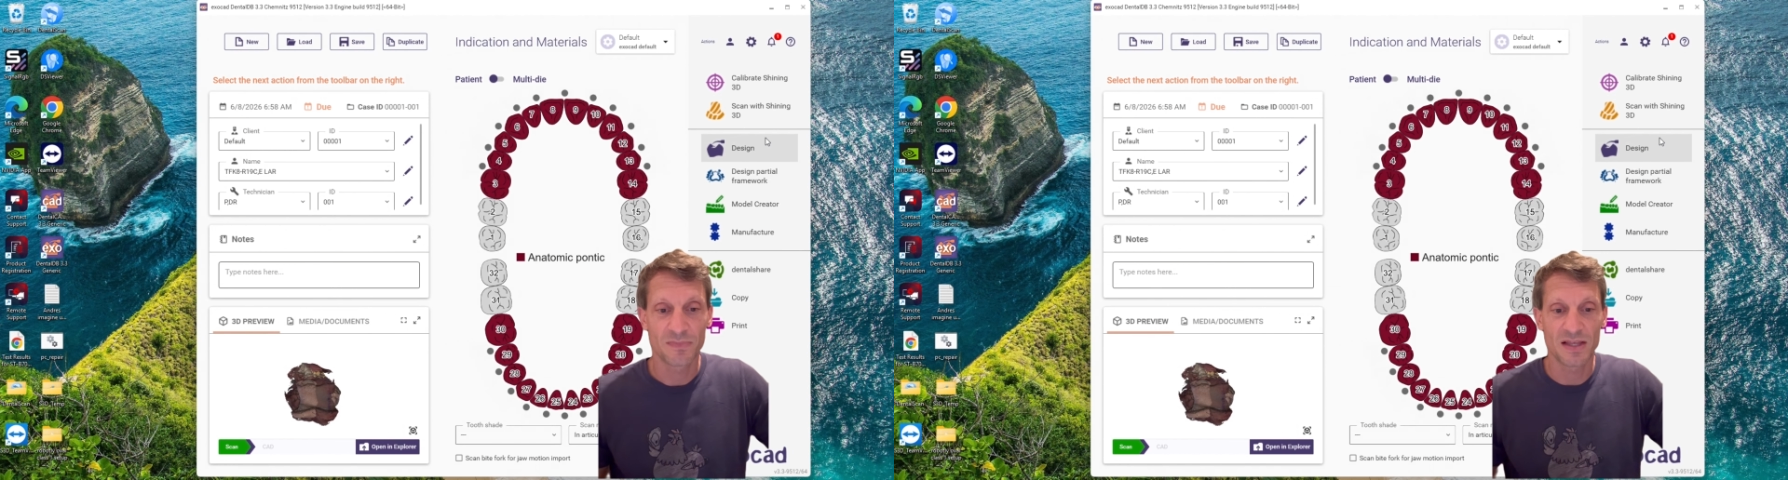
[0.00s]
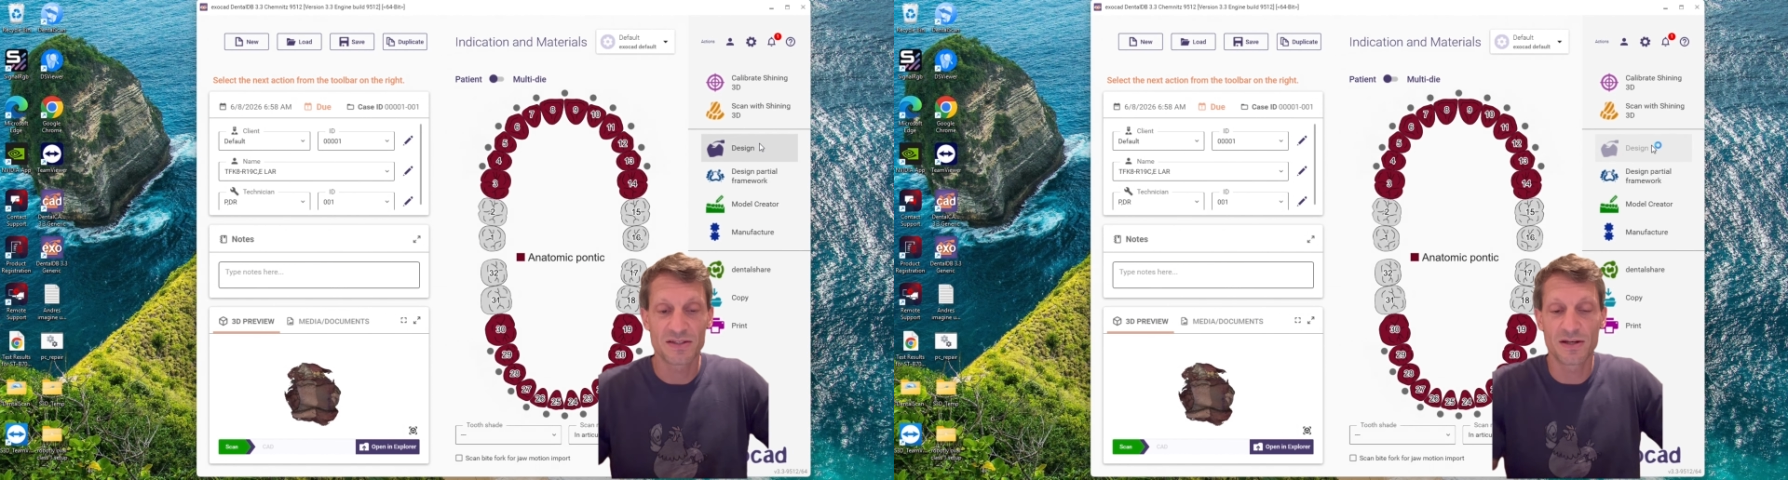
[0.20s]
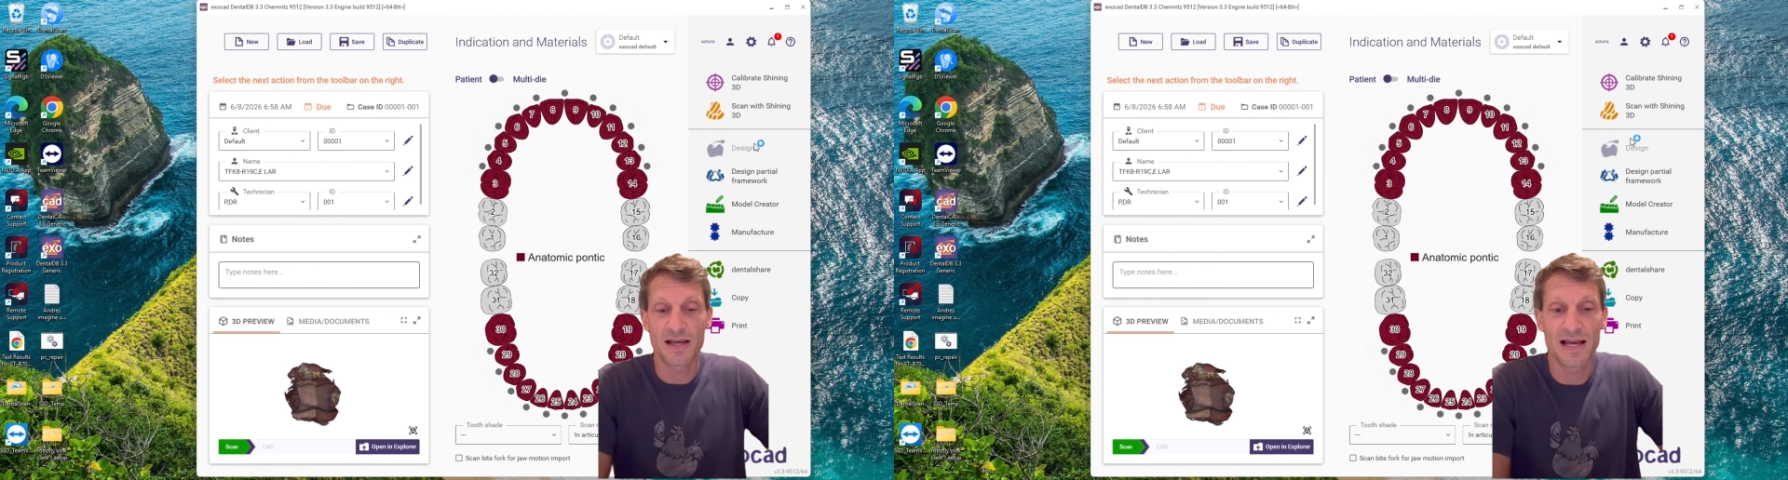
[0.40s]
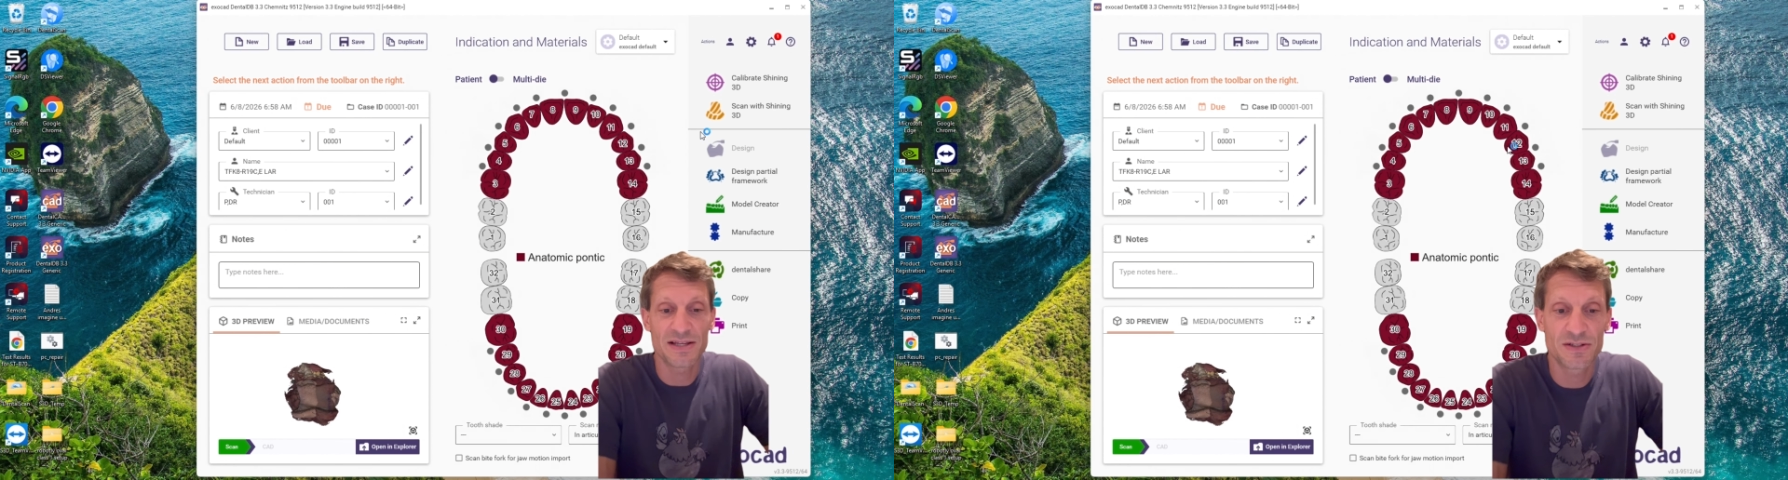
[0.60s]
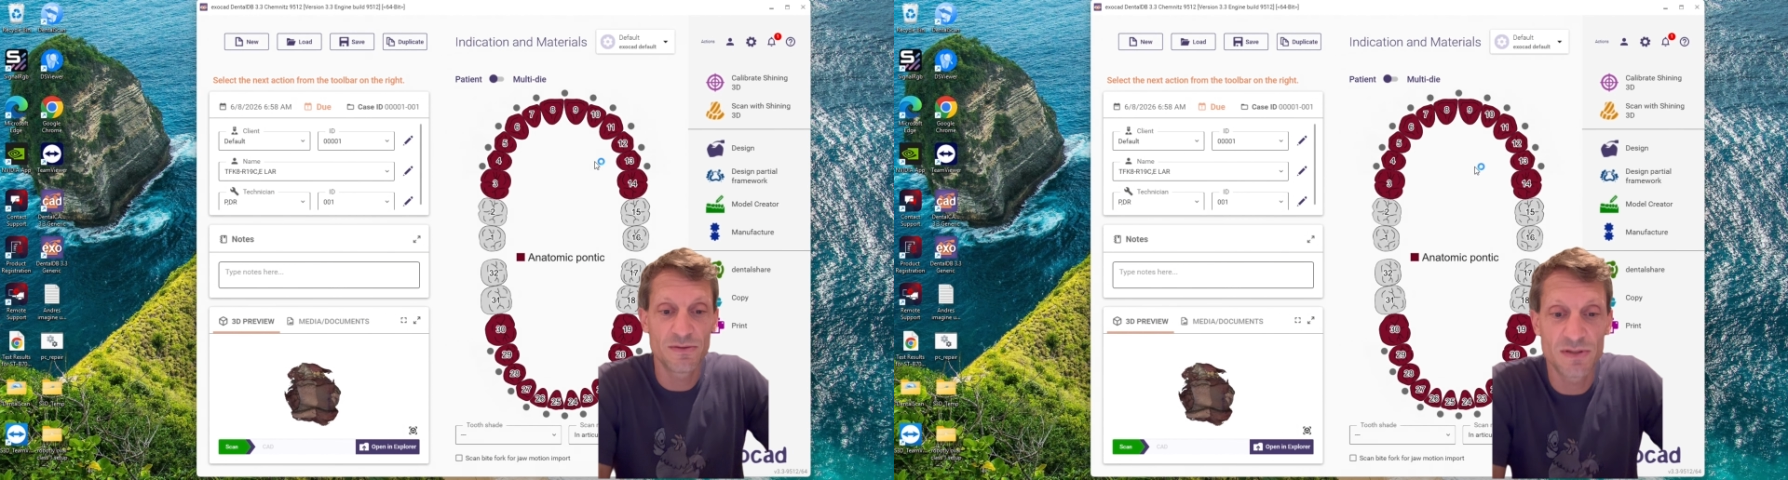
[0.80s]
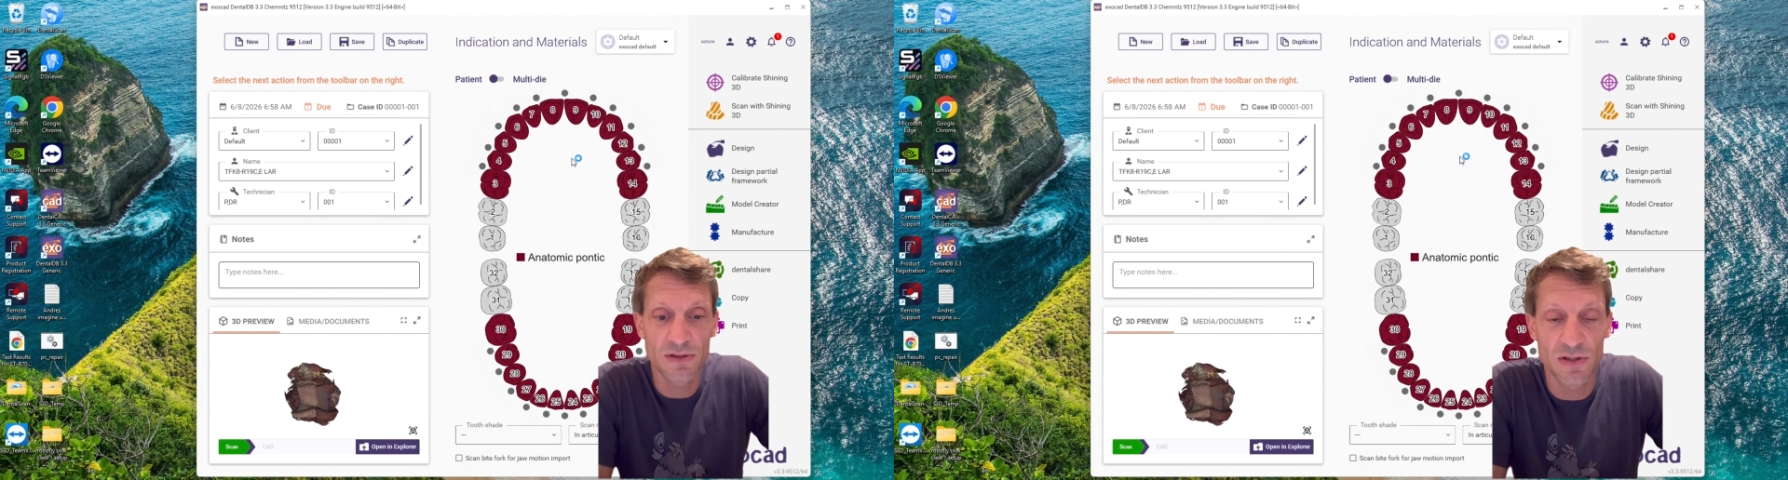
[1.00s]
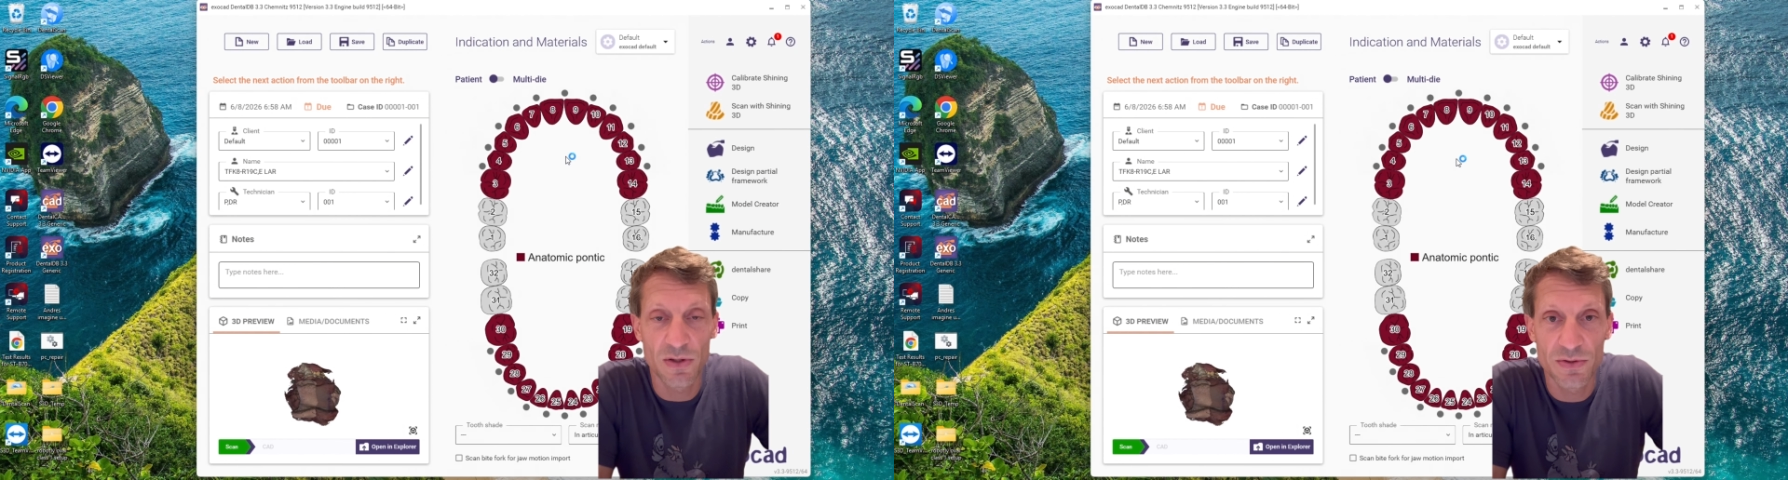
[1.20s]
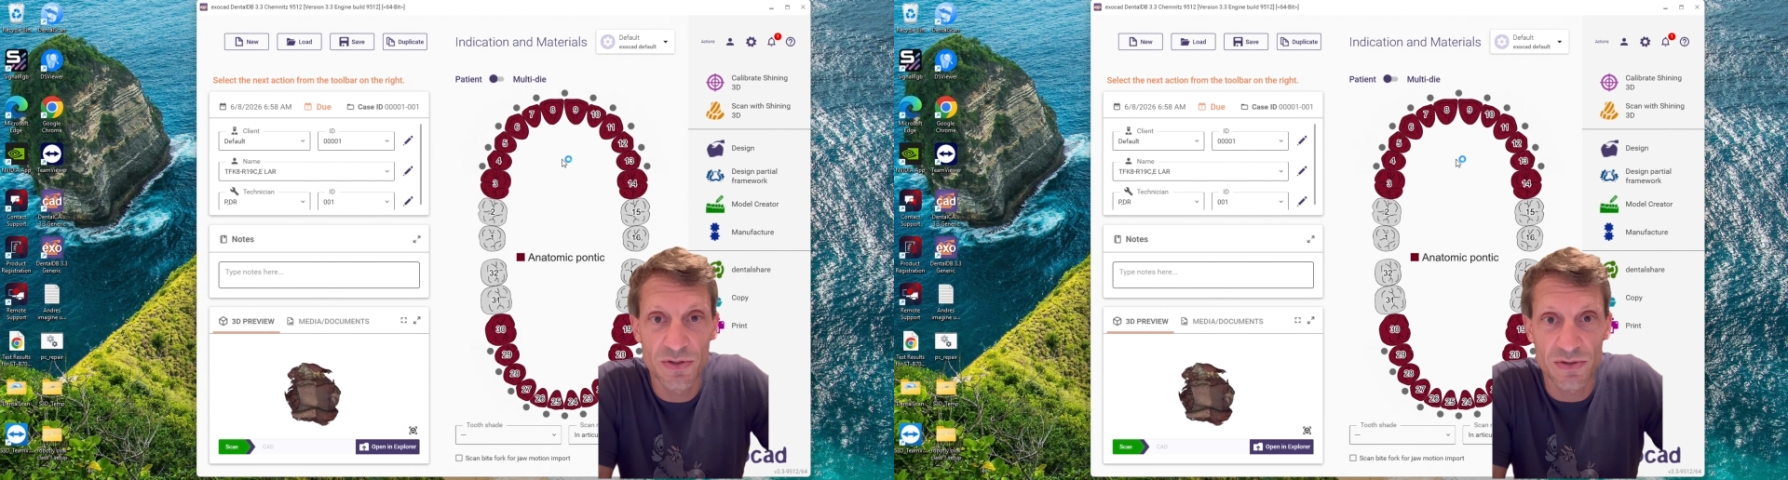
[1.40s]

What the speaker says: it's going to ask you to load your